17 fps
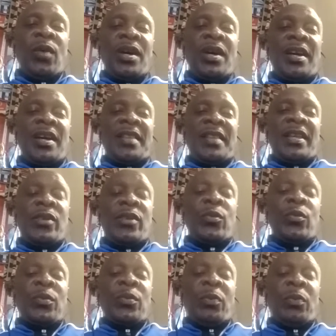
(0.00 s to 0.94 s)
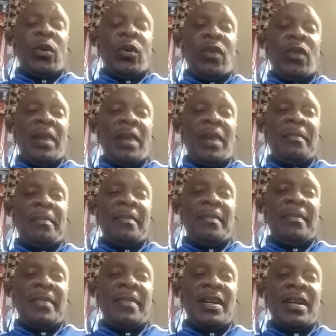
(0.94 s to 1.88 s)
The youth program,
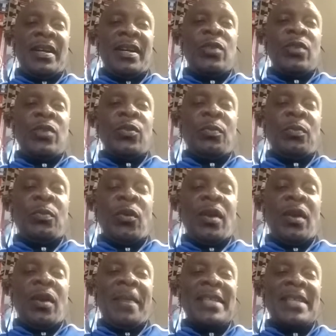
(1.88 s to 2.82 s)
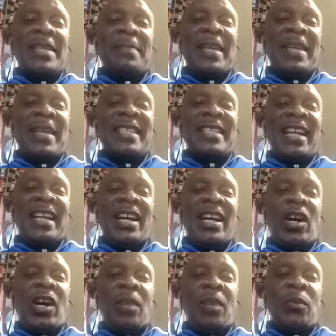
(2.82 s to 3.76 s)
the youth program has basically
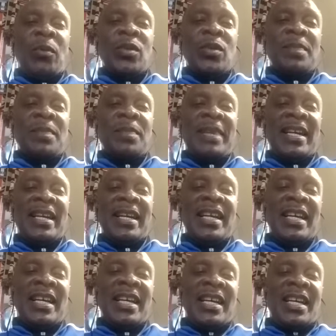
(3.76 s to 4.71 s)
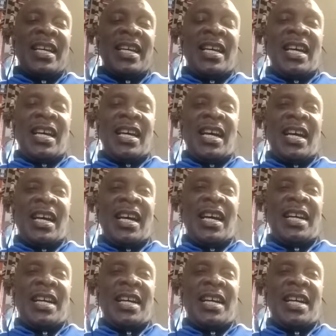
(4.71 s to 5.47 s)
almost been, I